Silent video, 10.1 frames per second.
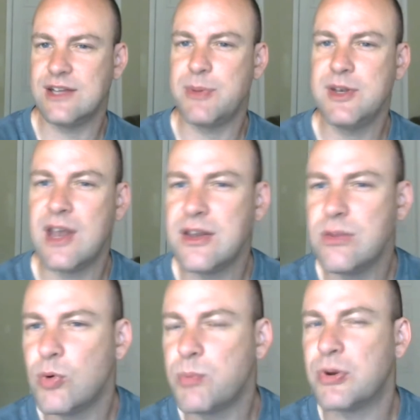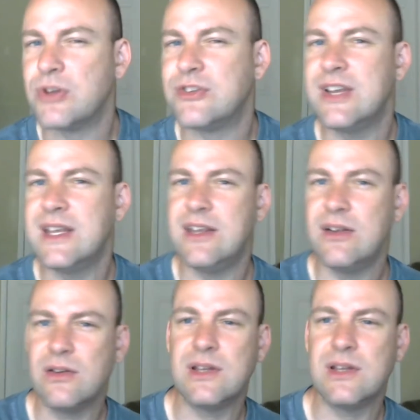but none of them were
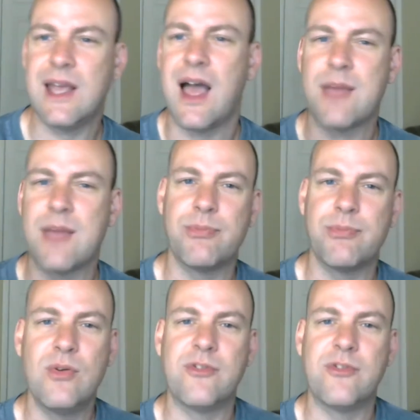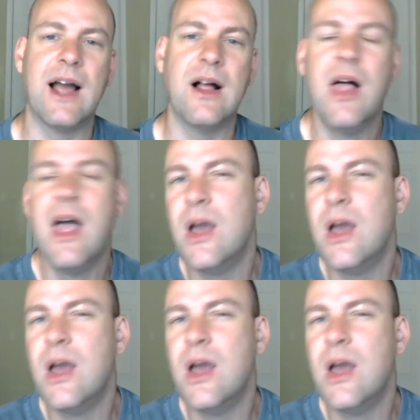particularly high profile,